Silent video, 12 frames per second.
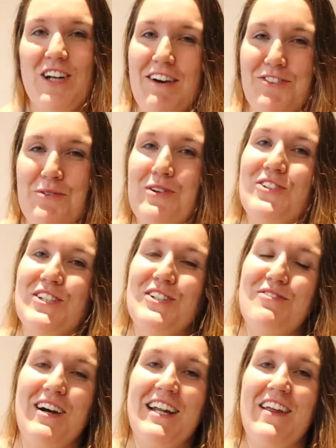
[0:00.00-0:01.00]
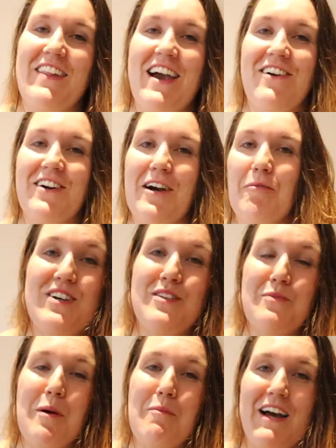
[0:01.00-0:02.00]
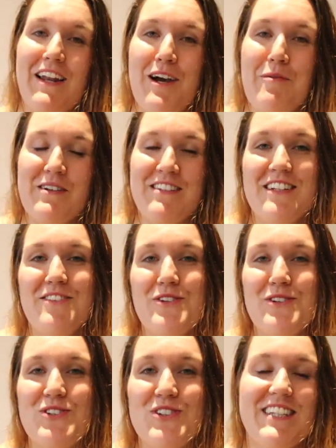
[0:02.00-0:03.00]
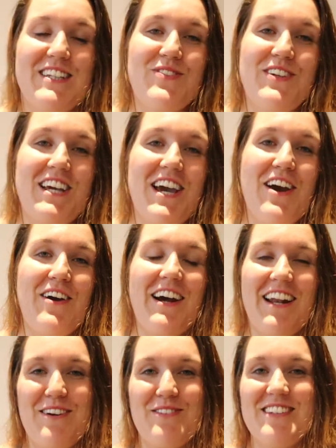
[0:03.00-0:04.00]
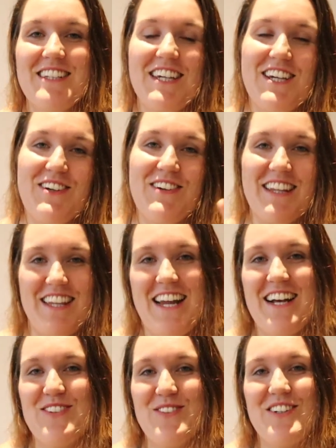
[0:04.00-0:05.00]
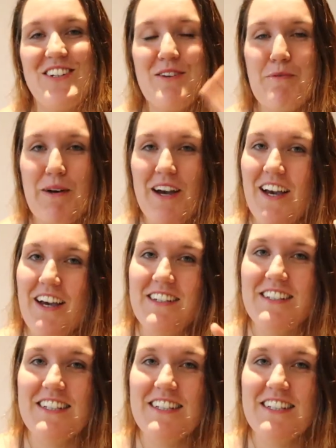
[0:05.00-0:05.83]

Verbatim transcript: You'll have to watch it to find out the outcome. Fist bump that like button if you enjoyed this video and I will see you in the next one. Bye guys!